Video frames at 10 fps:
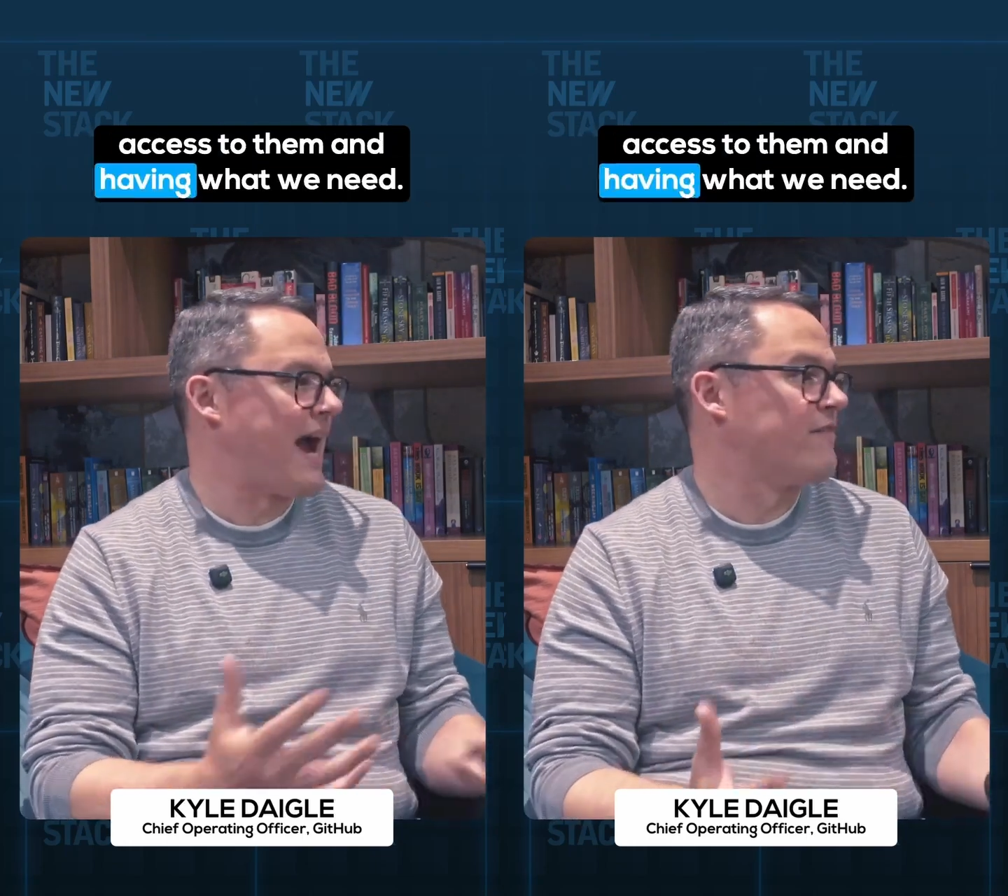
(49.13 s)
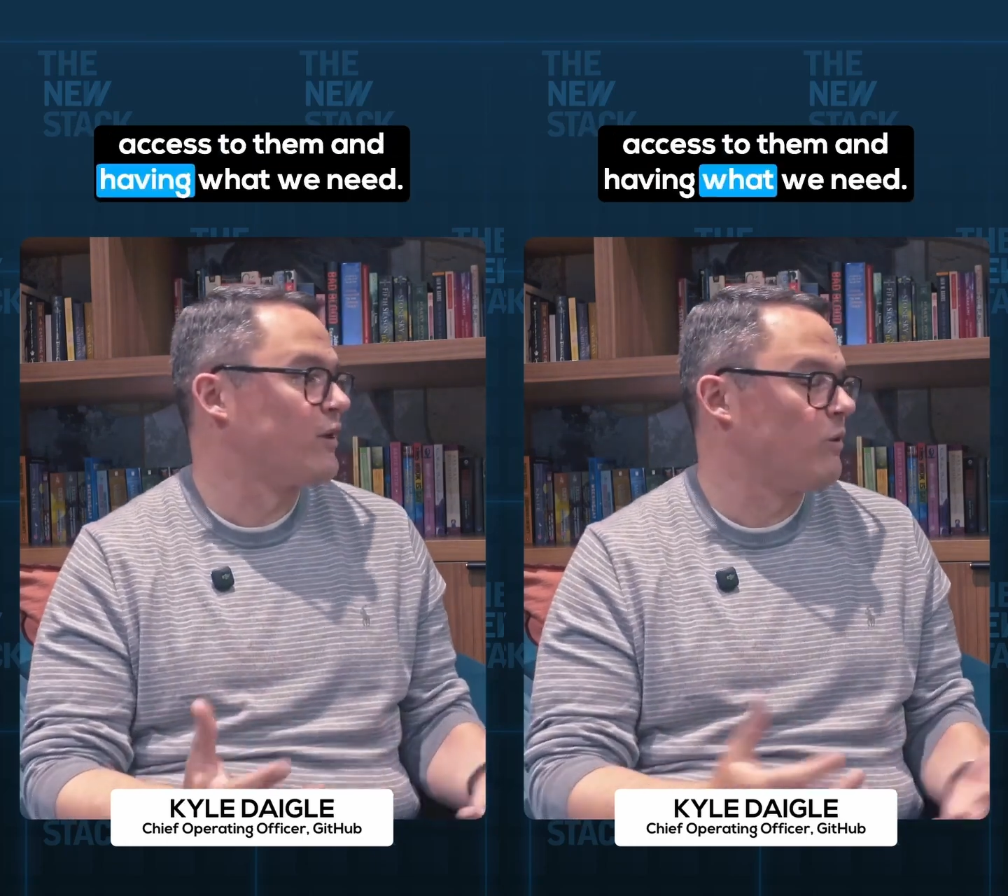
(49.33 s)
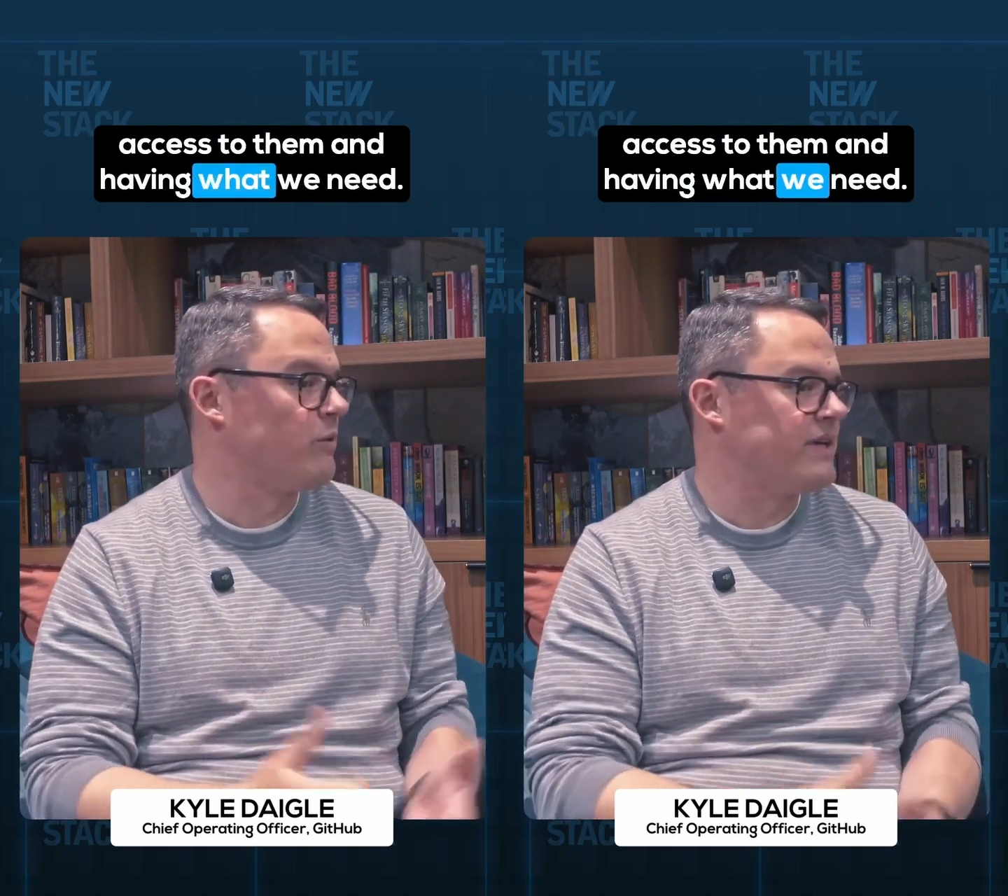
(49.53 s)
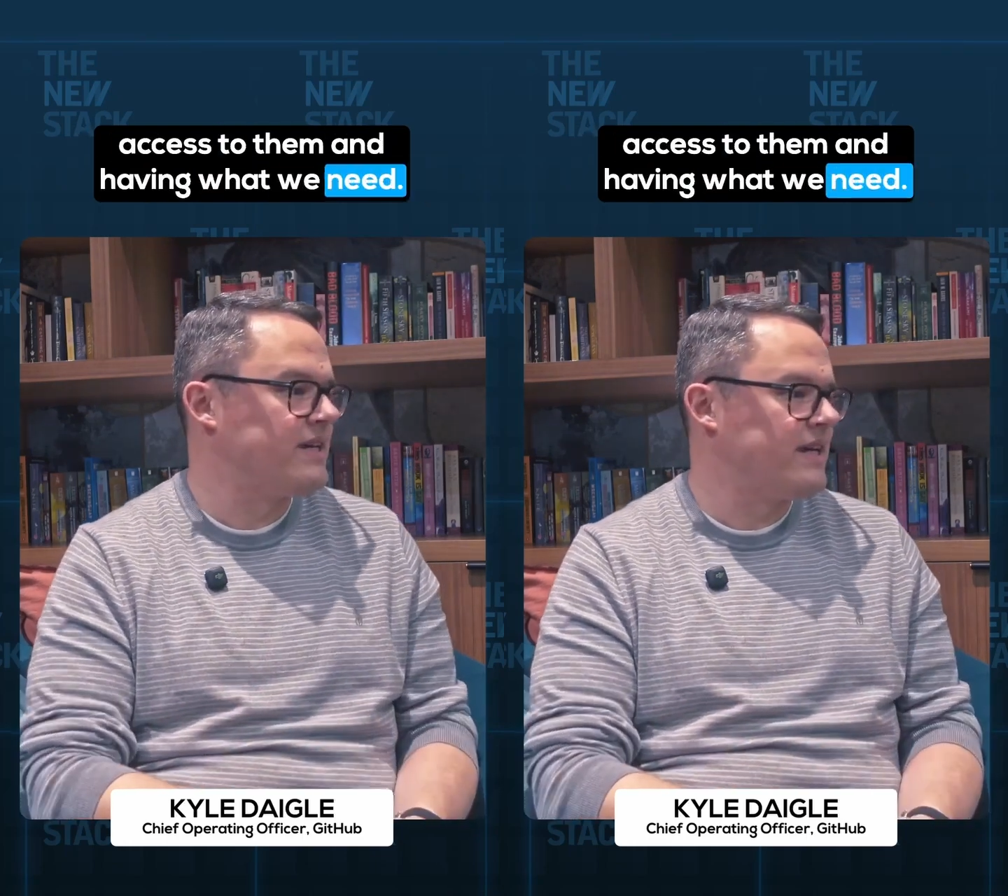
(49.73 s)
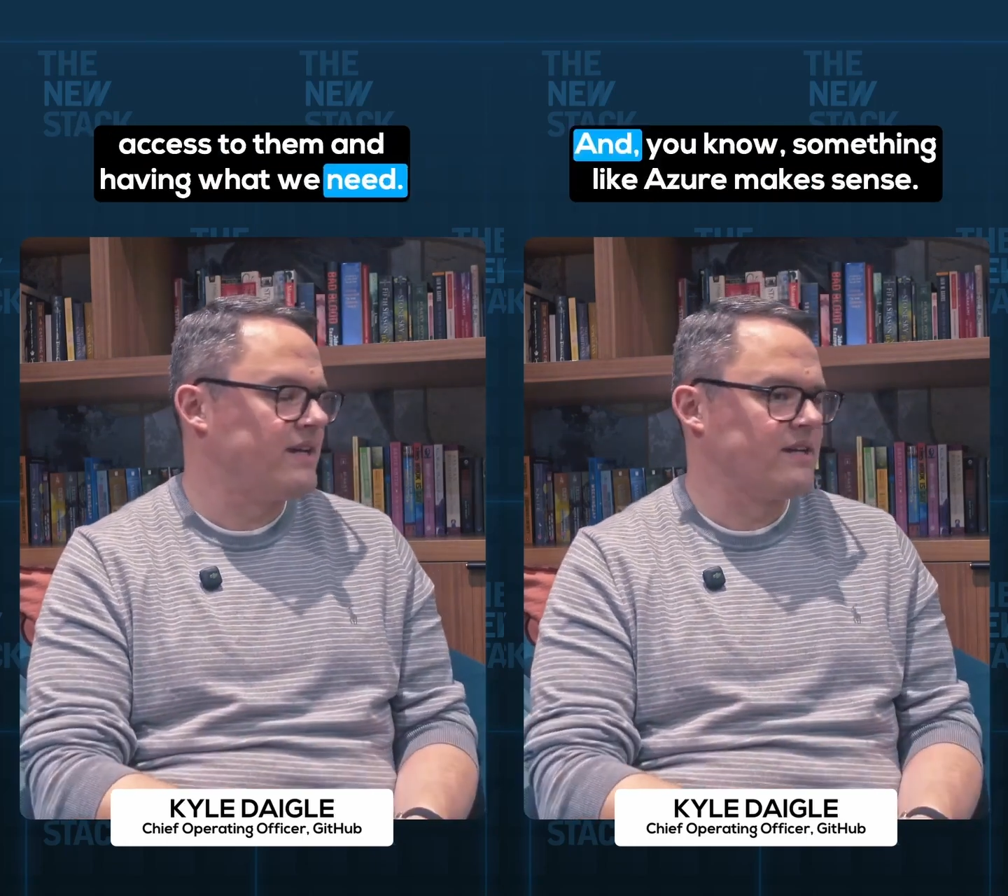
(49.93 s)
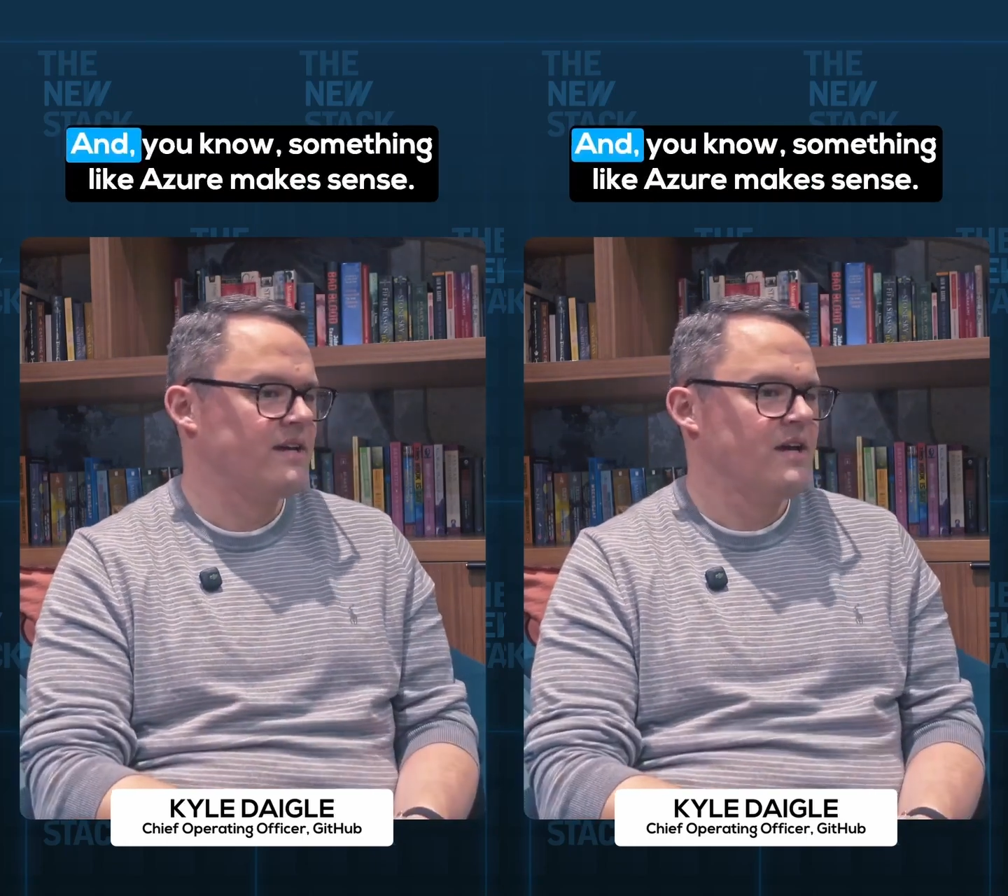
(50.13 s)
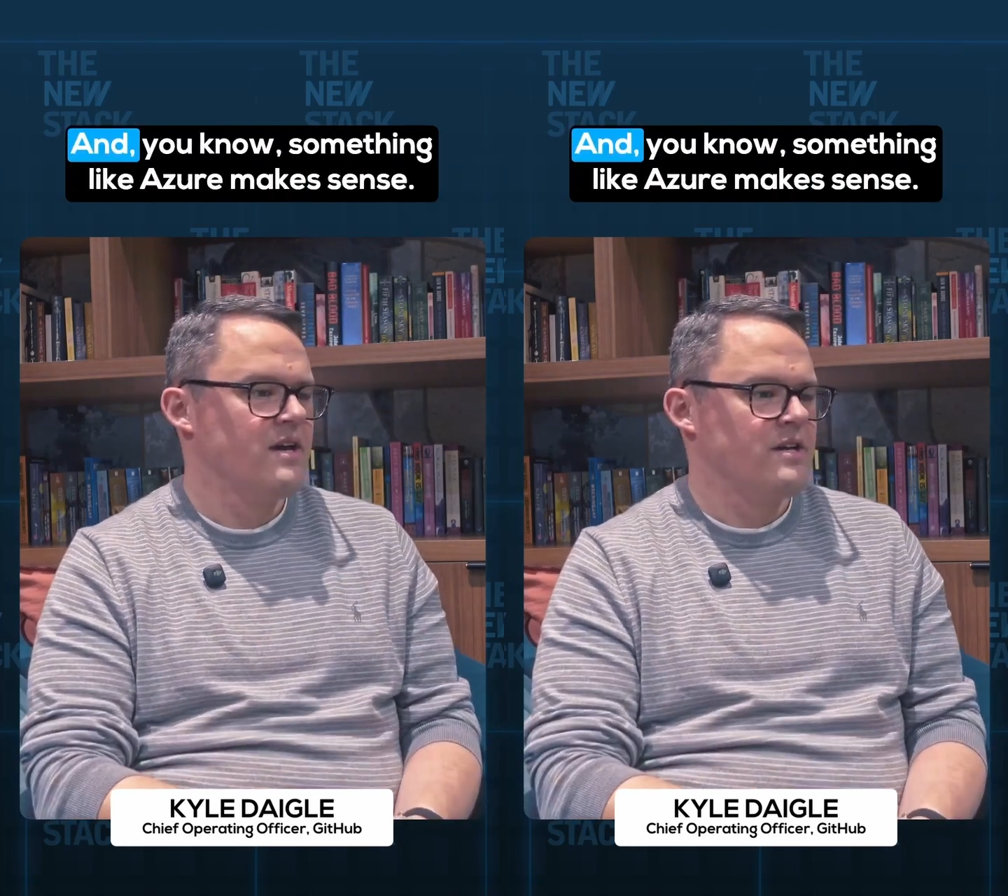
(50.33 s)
having what we need. And